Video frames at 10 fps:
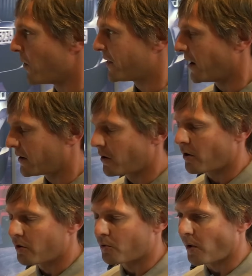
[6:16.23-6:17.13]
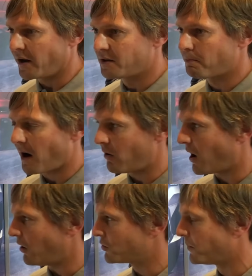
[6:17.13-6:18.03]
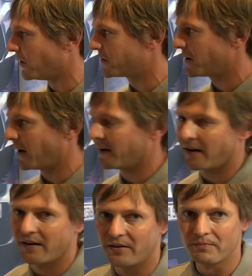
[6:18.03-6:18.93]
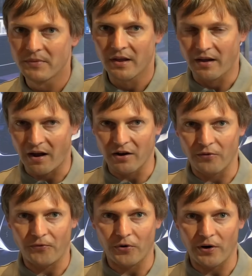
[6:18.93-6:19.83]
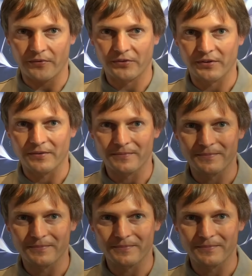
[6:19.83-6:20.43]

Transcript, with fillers: with a great power output and a hunger for rest.